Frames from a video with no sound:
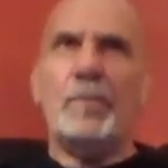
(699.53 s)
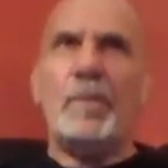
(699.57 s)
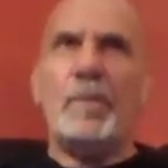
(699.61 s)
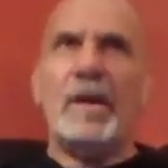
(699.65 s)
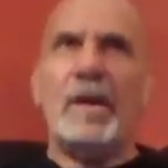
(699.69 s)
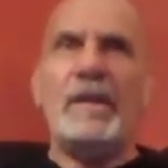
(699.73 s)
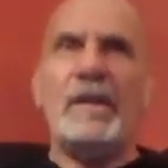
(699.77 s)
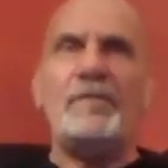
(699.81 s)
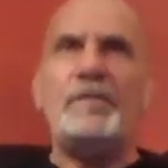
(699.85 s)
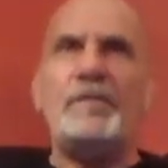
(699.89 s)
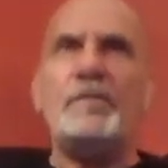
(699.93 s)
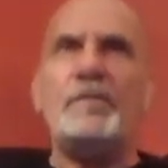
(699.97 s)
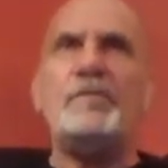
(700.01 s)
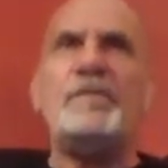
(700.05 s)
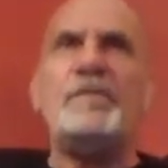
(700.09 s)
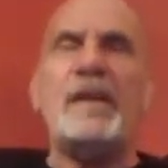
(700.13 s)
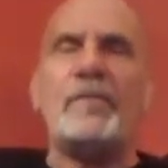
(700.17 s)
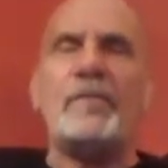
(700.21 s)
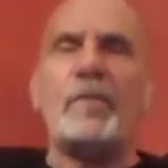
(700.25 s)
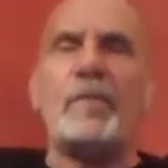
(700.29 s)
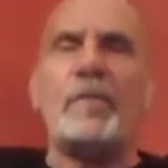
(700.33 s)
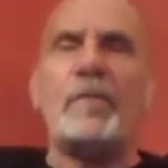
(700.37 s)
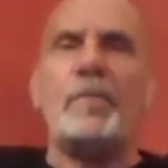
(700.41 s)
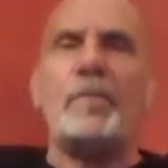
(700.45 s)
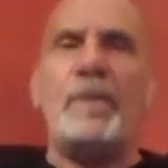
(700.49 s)
But if you've
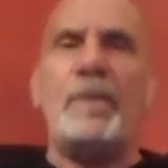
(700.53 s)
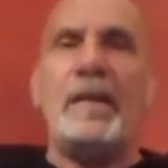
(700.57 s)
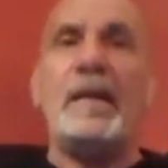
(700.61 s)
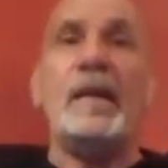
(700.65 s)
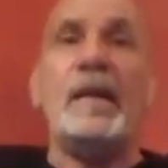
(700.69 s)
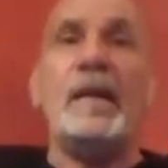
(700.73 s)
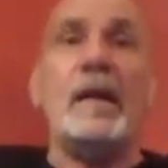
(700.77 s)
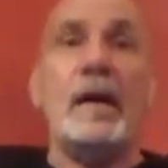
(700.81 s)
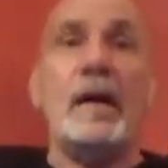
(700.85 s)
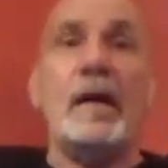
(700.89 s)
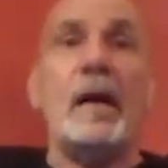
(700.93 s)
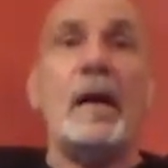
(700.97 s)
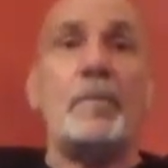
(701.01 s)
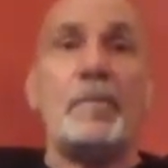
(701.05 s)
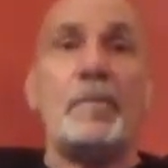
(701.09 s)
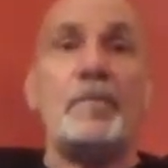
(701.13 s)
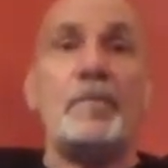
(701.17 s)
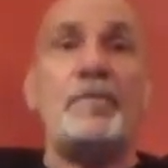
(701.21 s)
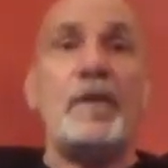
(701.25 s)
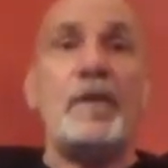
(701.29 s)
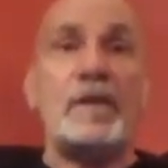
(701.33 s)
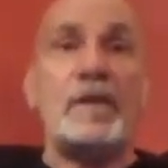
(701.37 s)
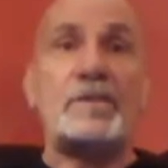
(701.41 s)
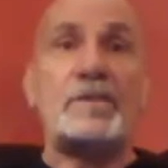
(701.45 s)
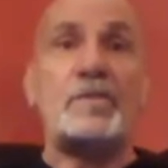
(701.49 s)
never been in a
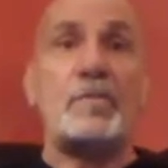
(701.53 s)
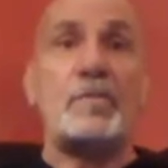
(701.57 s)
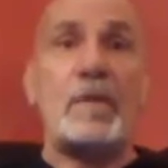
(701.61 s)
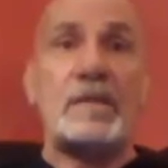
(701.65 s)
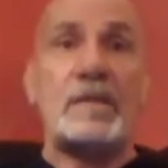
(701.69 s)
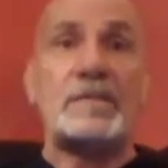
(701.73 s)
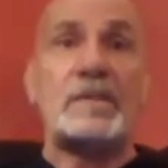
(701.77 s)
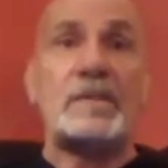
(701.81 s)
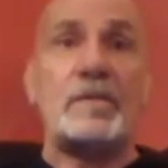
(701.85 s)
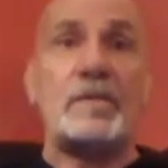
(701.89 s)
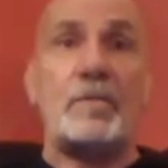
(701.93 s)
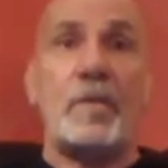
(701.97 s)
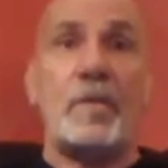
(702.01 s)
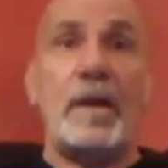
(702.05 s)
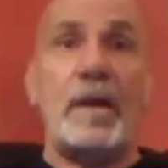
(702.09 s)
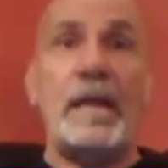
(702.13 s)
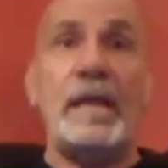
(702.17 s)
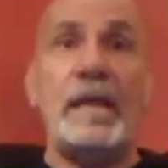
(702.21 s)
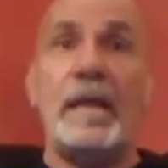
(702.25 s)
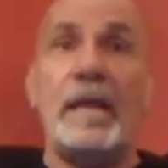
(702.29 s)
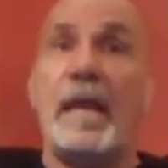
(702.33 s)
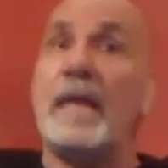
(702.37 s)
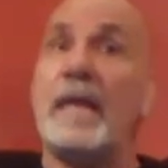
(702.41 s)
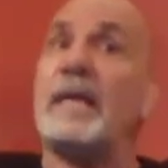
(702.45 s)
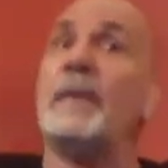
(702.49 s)
professional wrestling
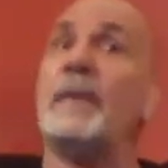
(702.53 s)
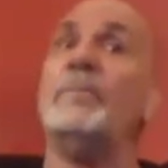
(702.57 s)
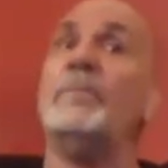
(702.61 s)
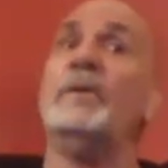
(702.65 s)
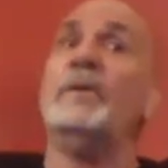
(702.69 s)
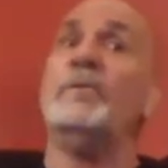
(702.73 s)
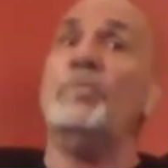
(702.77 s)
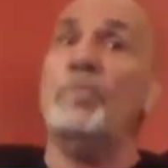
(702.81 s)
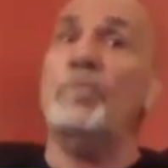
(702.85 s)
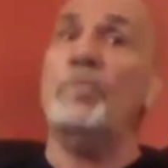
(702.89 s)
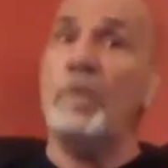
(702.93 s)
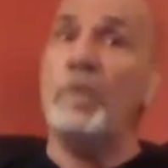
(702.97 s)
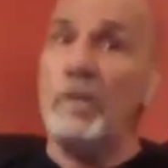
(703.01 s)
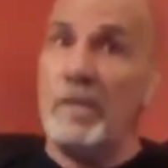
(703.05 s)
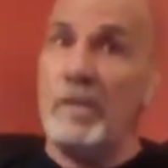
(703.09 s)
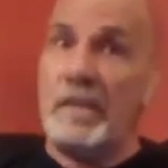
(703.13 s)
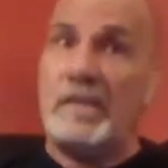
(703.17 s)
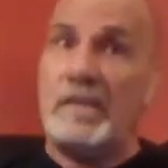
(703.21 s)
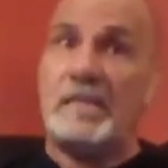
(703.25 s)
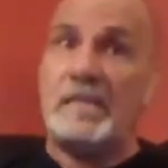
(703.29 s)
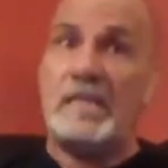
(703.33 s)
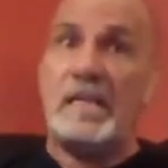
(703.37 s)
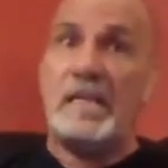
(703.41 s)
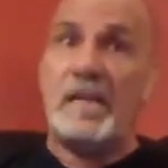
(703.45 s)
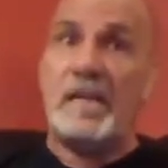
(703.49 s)
ring, it can be real
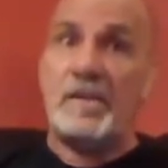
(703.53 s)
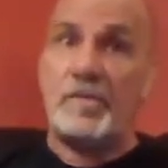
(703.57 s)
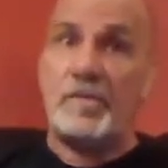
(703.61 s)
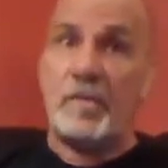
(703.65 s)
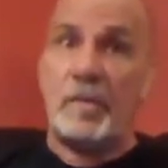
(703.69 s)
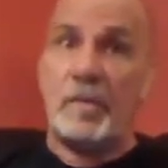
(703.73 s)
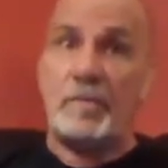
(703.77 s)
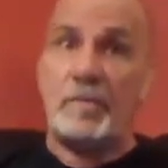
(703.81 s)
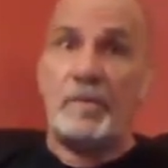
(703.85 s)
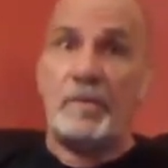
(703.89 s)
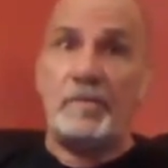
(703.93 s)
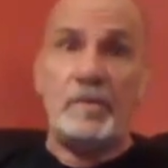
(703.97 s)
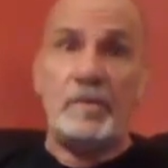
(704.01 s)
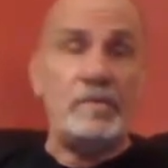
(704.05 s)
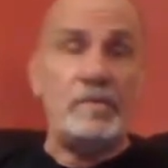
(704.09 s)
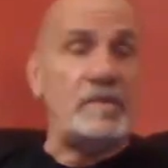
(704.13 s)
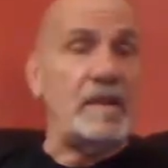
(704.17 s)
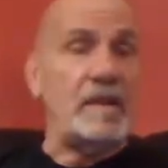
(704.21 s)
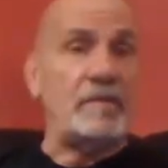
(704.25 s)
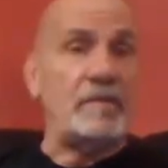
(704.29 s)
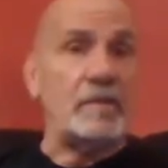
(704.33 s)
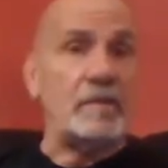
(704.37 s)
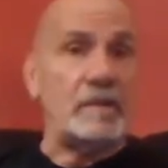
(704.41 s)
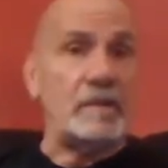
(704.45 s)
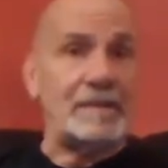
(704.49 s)
easy to trip if you've
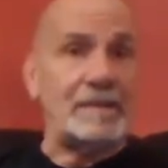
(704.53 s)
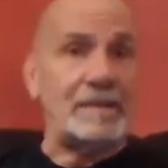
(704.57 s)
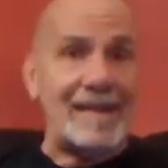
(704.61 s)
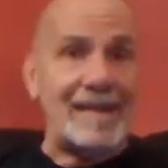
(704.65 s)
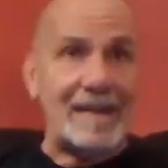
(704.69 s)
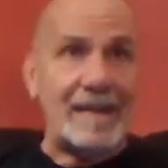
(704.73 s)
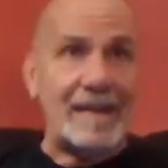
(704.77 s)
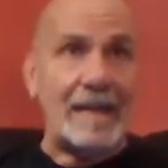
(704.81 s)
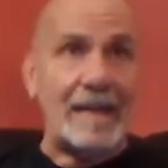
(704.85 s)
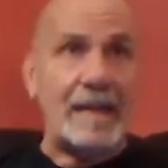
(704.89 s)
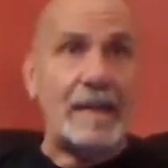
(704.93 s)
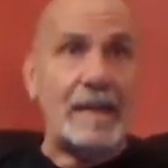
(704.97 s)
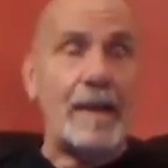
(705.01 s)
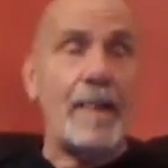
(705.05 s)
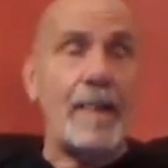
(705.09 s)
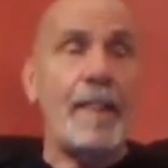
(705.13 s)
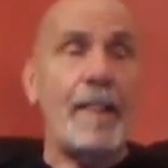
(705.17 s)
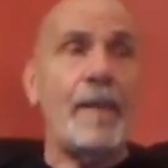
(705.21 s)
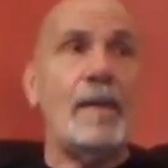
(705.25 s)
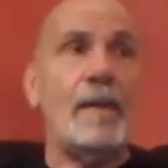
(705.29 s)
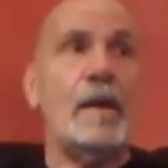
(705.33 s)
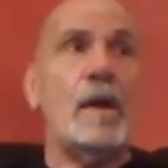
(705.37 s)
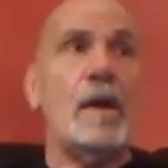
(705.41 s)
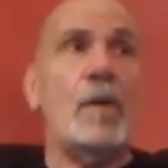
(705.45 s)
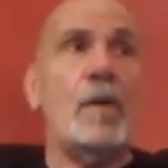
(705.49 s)
never done it.
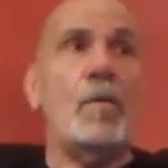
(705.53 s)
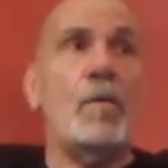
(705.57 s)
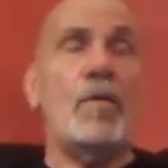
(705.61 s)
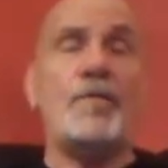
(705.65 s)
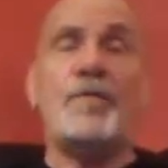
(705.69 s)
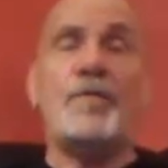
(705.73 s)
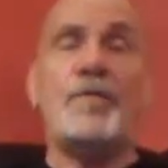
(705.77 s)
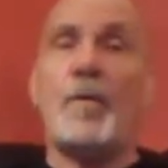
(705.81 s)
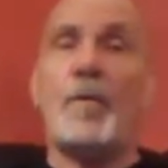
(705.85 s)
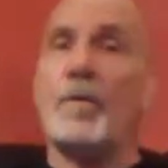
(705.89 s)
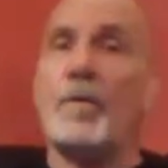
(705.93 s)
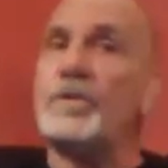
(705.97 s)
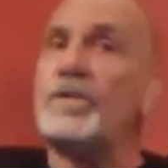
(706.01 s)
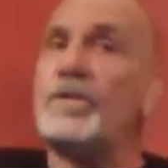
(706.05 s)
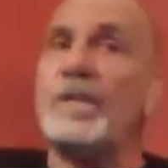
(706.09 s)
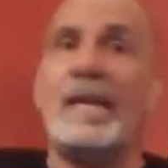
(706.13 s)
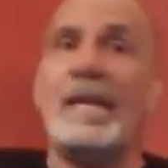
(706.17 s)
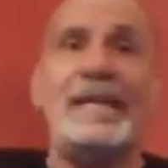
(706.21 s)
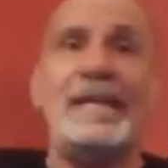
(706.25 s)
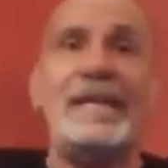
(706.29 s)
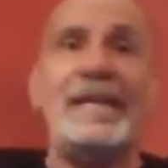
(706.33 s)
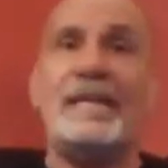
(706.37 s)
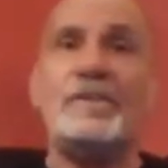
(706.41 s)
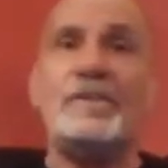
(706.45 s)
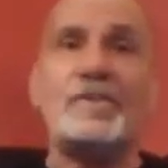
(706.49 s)
Well,
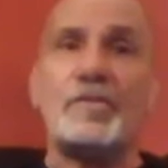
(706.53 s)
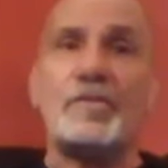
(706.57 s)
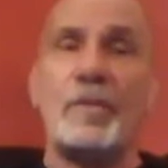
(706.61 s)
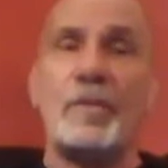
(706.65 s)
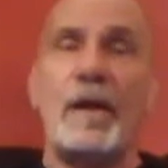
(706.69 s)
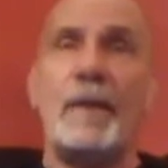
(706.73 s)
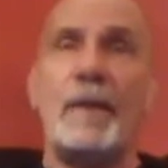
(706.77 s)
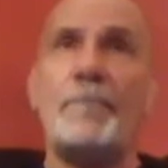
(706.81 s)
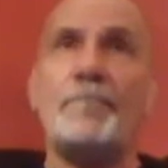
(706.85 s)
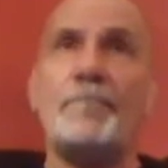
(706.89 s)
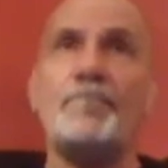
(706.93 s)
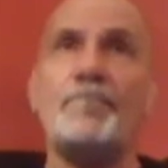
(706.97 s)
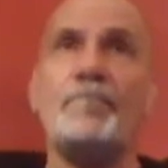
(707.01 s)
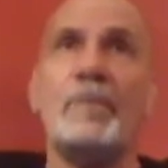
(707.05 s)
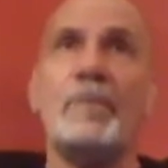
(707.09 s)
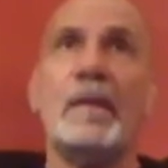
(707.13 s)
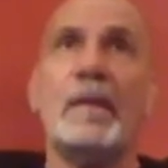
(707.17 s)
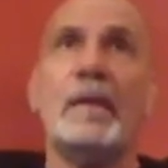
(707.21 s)
fortunately, I didn't trip.